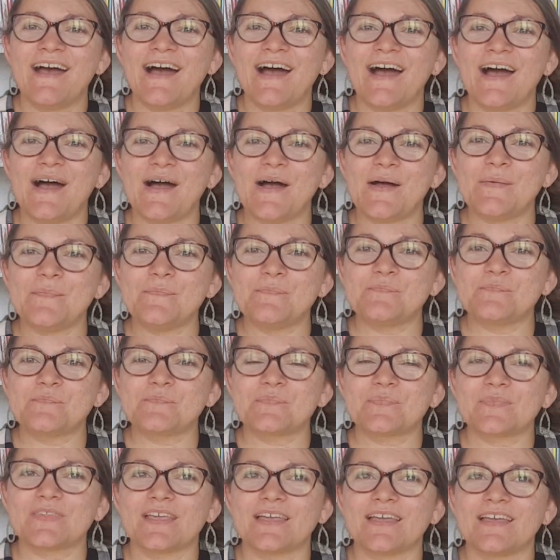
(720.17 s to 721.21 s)
Um,
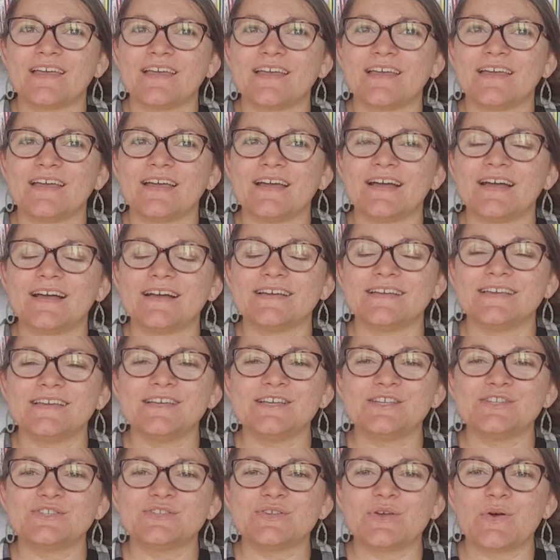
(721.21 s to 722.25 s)
he
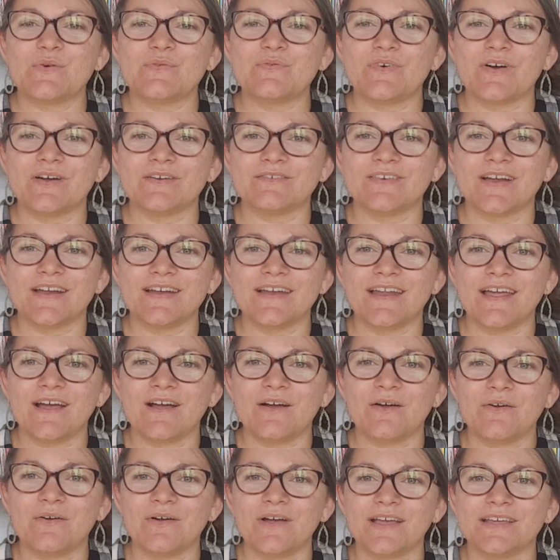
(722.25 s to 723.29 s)
is so fun right
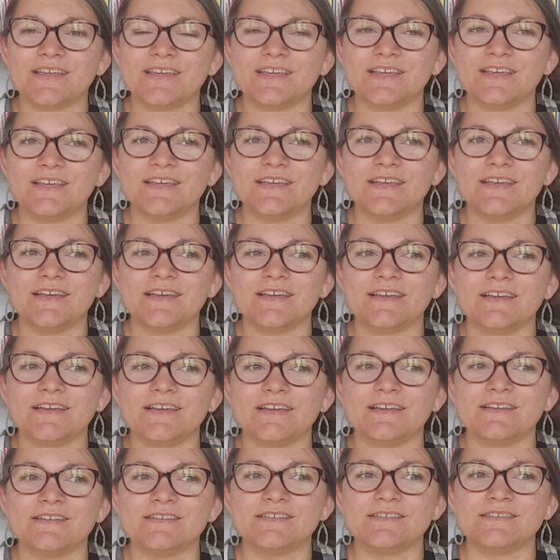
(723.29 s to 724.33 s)
now. He
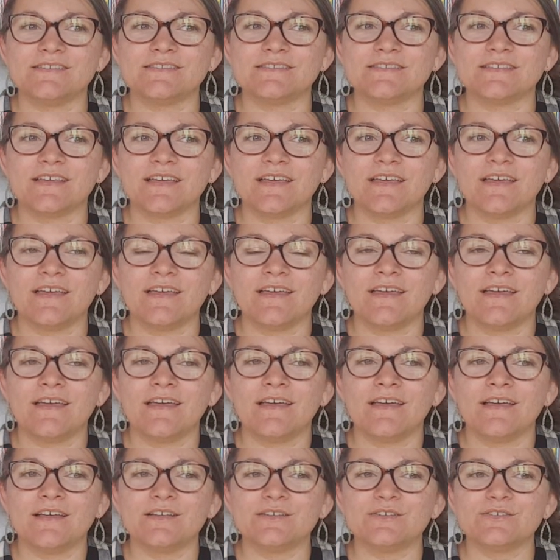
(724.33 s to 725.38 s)
is
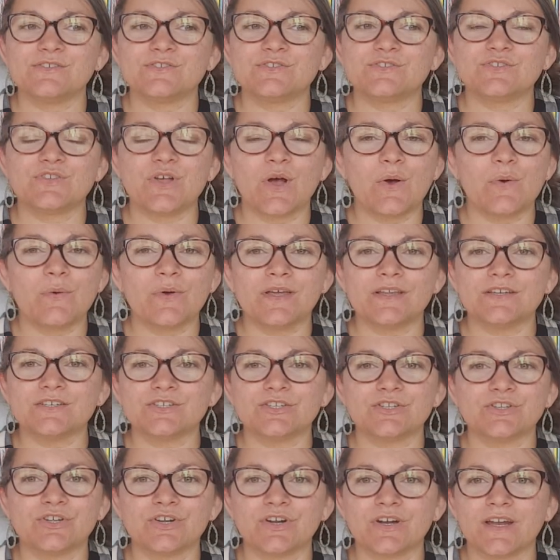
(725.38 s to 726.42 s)
so
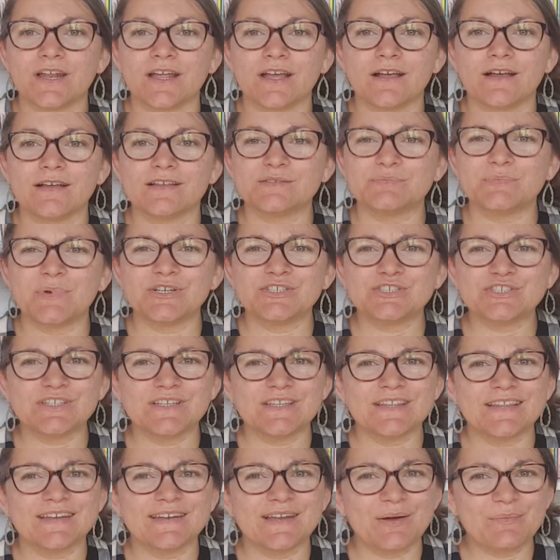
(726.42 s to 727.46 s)
into learning, especially
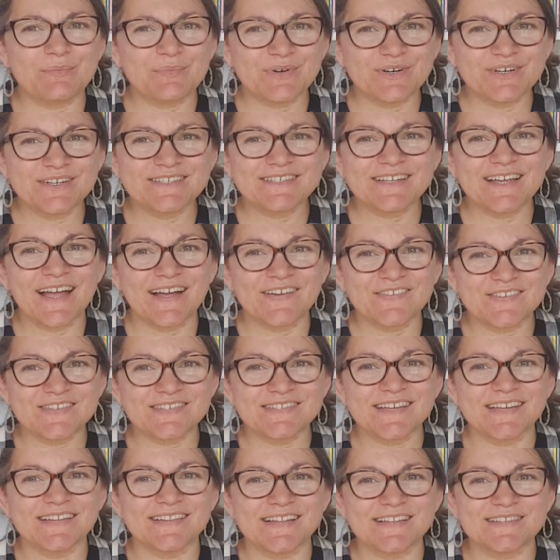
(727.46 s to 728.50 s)
the numbers. I have to
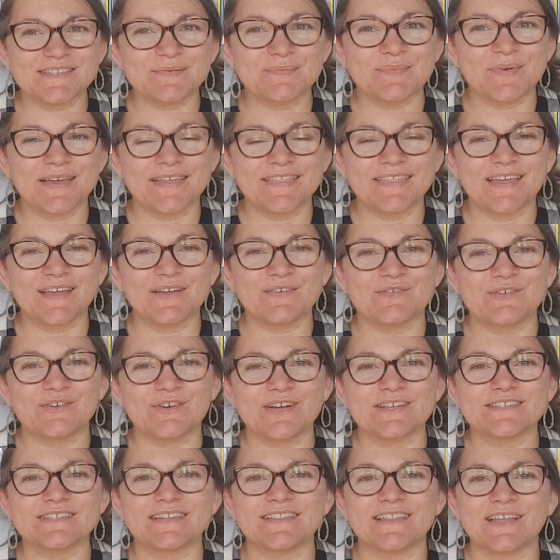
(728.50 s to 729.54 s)
say that's a big thing for
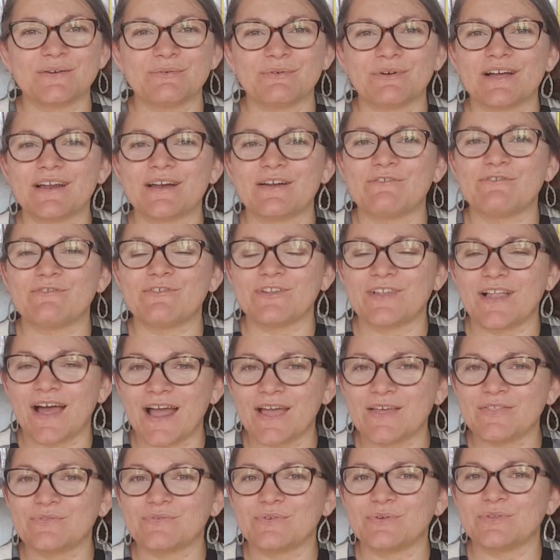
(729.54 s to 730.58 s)
us. I think we're going to
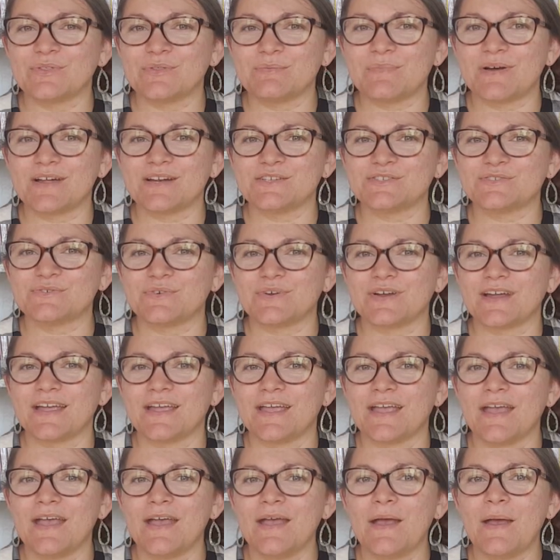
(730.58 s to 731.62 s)
fly through the
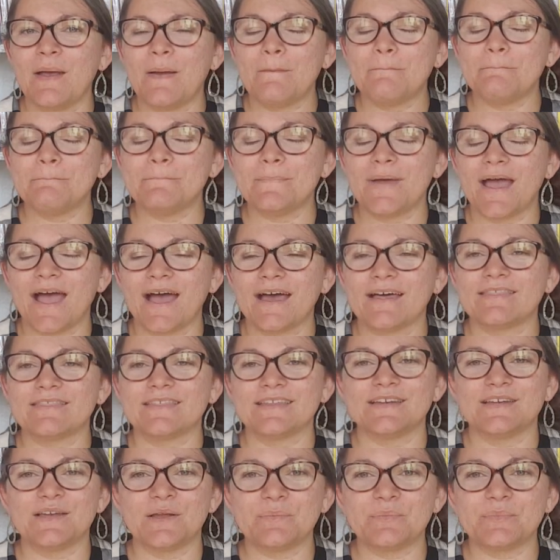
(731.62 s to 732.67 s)
Montessori math
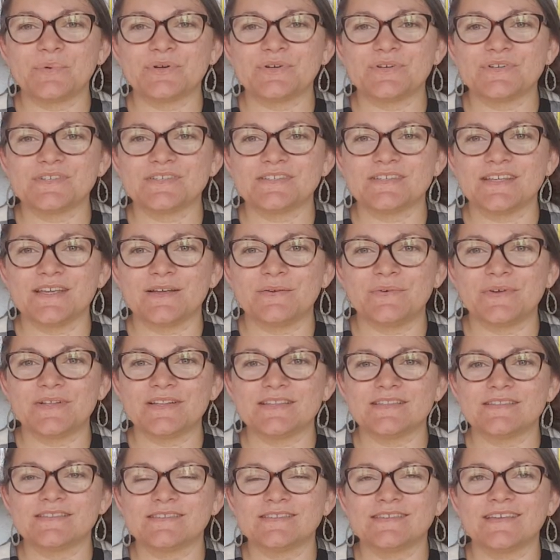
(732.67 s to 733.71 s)
and numbers
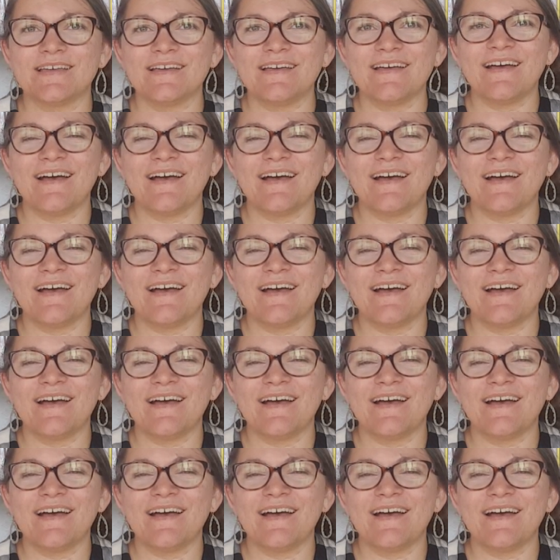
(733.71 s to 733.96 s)
sequence.